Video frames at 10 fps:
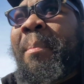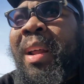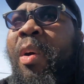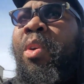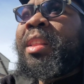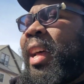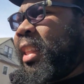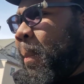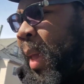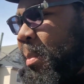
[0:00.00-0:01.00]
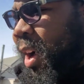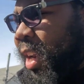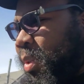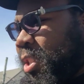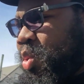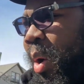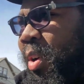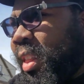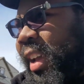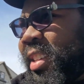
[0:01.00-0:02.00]
But I want like the big body one, so I
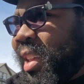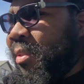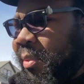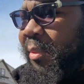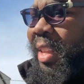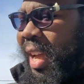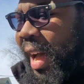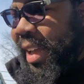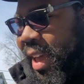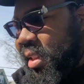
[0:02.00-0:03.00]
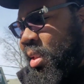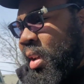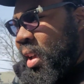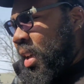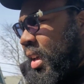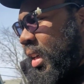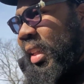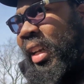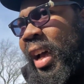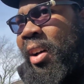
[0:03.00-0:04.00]
want like a 750 IL,
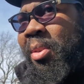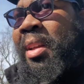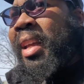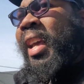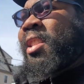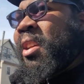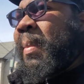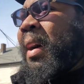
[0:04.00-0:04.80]
and then I'll get some